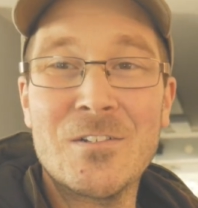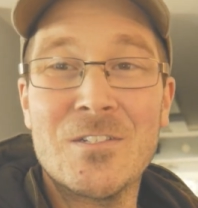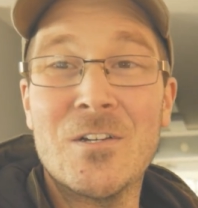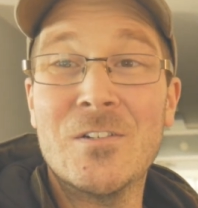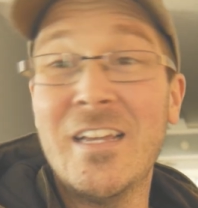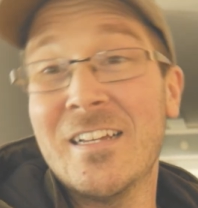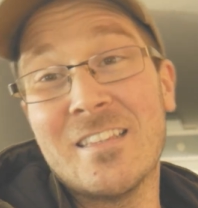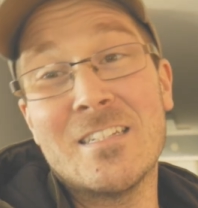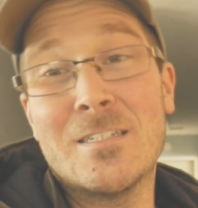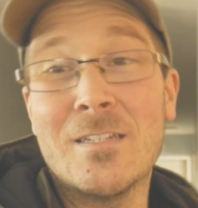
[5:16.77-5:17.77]
So yeah,
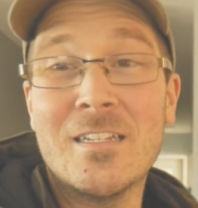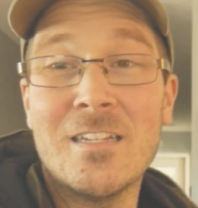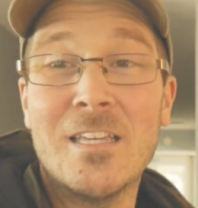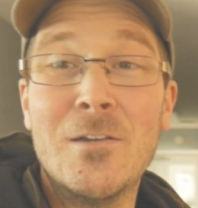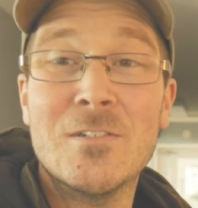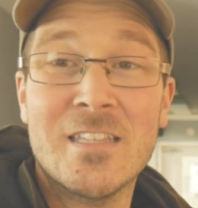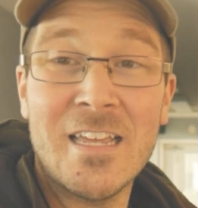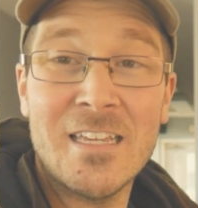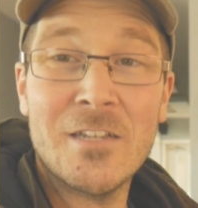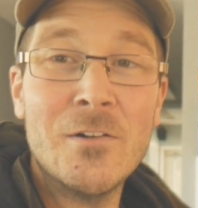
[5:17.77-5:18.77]
that's a huge
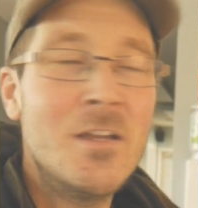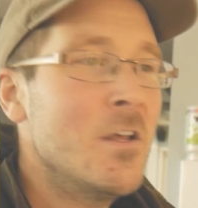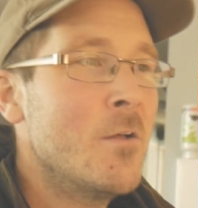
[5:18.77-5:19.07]
thank you.